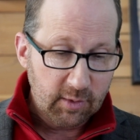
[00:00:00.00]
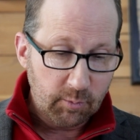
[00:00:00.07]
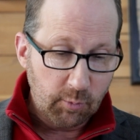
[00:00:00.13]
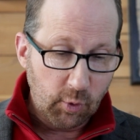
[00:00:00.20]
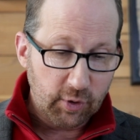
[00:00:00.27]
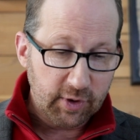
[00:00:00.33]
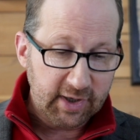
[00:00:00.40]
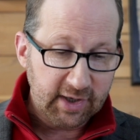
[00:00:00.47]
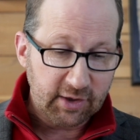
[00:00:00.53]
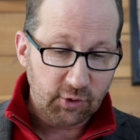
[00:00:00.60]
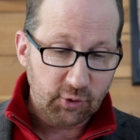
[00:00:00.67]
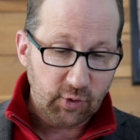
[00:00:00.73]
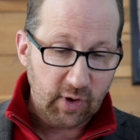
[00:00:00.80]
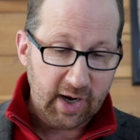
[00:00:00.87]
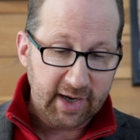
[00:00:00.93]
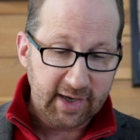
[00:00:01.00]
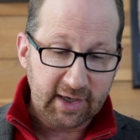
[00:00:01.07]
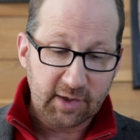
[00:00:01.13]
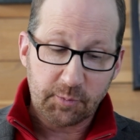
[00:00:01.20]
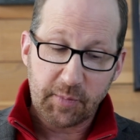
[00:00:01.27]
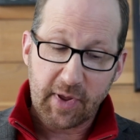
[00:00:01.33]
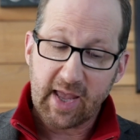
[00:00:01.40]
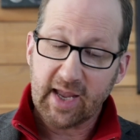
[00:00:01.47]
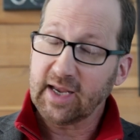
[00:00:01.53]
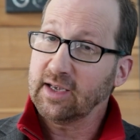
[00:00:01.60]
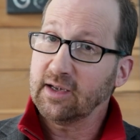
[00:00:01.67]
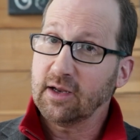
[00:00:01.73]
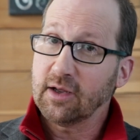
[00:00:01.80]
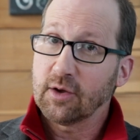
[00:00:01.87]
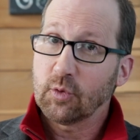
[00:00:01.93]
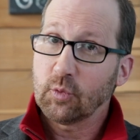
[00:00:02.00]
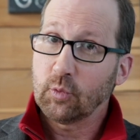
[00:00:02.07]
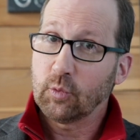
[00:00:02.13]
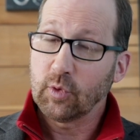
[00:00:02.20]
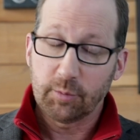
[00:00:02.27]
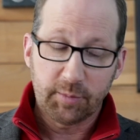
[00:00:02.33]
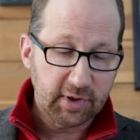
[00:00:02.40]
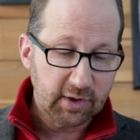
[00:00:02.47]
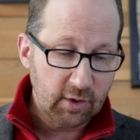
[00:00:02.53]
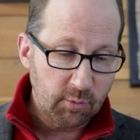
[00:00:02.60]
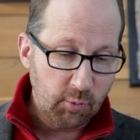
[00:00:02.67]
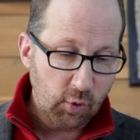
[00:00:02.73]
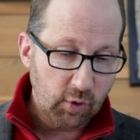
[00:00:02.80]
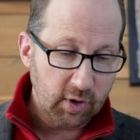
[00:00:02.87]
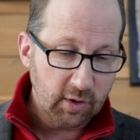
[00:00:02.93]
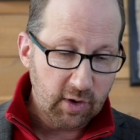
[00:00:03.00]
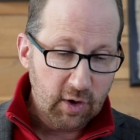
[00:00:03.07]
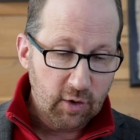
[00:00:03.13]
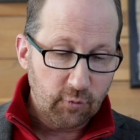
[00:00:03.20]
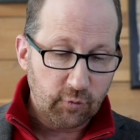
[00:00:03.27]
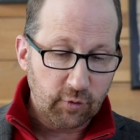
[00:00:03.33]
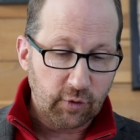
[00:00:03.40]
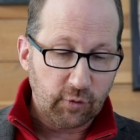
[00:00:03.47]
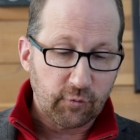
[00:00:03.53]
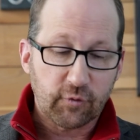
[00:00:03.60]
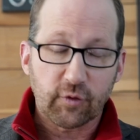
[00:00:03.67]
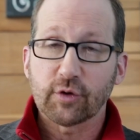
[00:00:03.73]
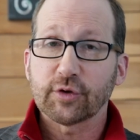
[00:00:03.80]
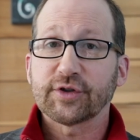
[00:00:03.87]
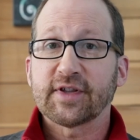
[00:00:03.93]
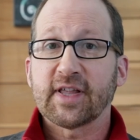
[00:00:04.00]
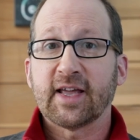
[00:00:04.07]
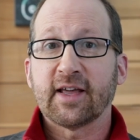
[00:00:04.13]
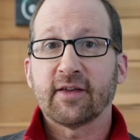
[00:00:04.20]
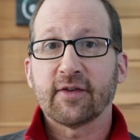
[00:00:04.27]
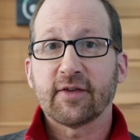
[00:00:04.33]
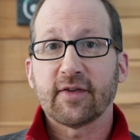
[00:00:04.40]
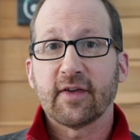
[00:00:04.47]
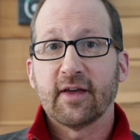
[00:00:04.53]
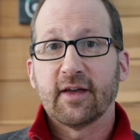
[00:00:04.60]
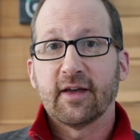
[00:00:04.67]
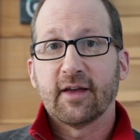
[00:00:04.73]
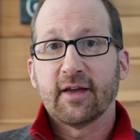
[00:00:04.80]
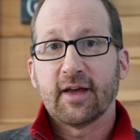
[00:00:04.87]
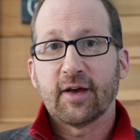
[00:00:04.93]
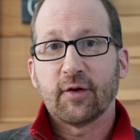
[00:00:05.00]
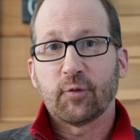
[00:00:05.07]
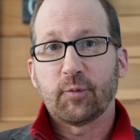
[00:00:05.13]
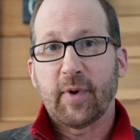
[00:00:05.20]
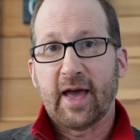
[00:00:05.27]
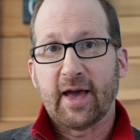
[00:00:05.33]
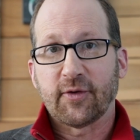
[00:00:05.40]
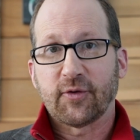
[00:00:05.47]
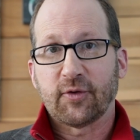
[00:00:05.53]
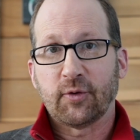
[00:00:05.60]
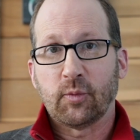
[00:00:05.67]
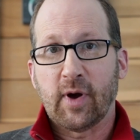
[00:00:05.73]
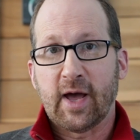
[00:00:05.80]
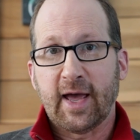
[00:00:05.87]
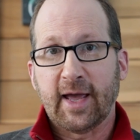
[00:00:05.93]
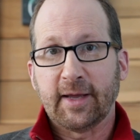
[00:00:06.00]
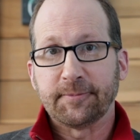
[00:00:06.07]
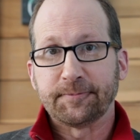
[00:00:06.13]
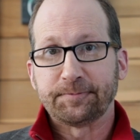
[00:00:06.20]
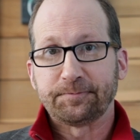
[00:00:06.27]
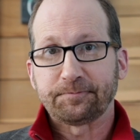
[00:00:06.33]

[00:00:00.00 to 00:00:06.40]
Mourning and crying and pain will be no more. For the first things have passed away.